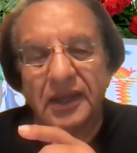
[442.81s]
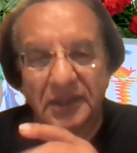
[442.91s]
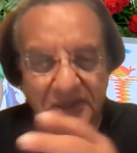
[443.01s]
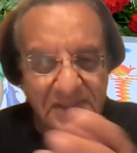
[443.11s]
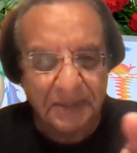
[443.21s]

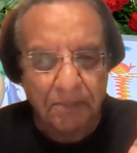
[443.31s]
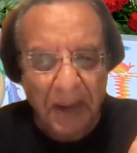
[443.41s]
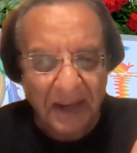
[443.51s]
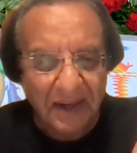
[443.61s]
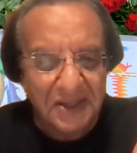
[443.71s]
These are the
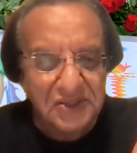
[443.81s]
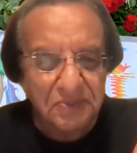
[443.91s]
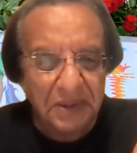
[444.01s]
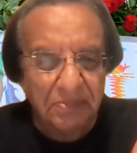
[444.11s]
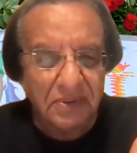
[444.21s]
bankless
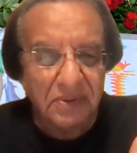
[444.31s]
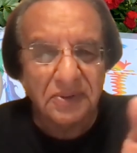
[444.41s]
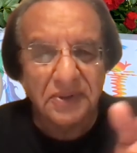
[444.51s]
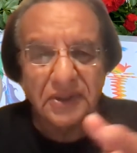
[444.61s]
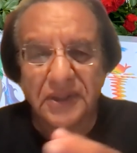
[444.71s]

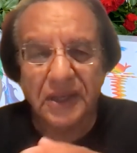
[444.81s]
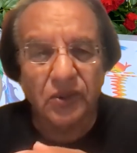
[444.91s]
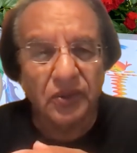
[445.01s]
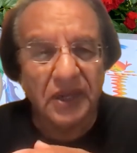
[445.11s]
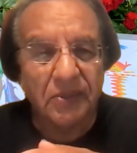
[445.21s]
people. They
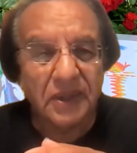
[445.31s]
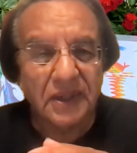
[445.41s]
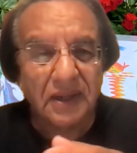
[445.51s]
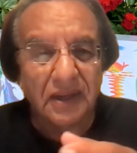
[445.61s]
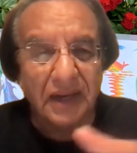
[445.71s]
don't have
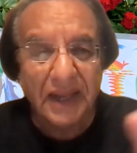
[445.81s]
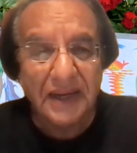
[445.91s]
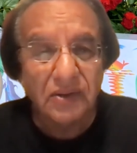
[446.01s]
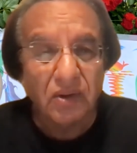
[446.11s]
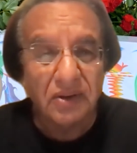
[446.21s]
any
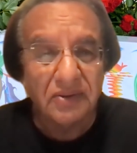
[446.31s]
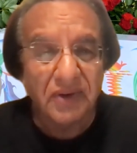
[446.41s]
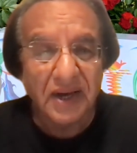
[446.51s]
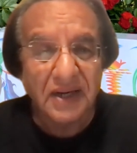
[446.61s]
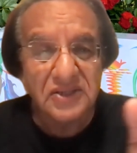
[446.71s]
land
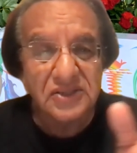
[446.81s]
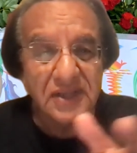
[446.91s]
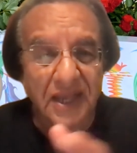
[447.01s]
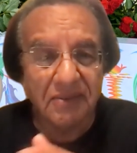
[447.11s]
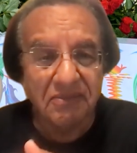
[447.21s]
contracts.
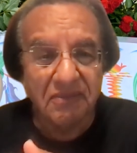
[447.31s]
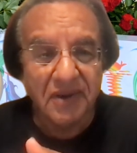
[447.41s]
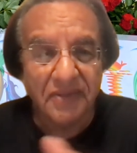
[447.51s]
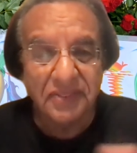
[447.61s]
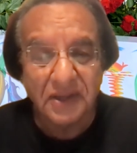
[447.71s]
They have
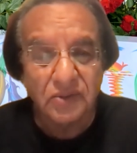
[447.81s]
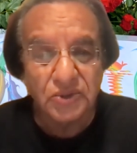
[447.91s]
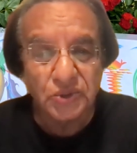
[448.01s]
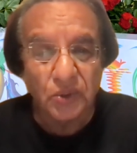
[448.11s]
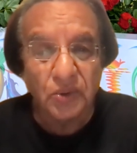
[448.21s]
nothing to
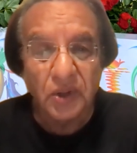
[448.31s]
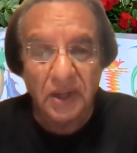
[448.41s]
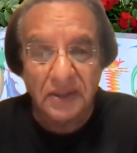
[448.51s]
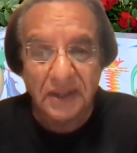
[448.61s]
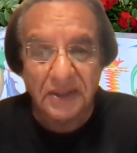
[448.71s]
show
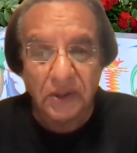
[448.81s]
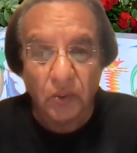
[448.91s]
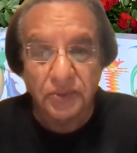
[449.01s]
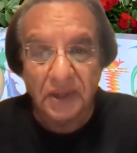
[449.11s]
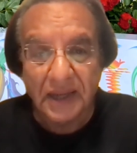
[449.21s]
that they
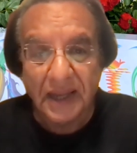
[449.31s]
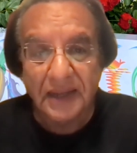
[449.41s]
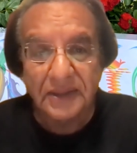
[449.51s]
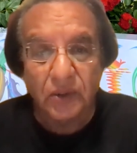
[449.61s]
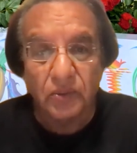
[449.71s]
own the
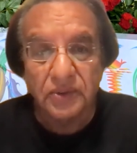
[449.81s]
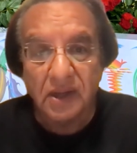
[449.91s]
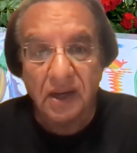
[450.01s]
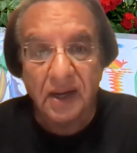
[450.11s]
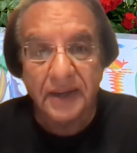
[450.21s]
land, they own the
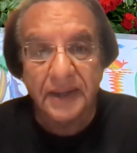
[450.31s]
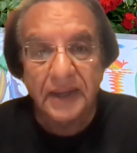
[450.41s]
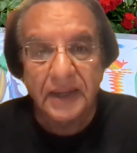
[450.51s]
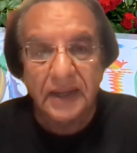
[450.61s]
car.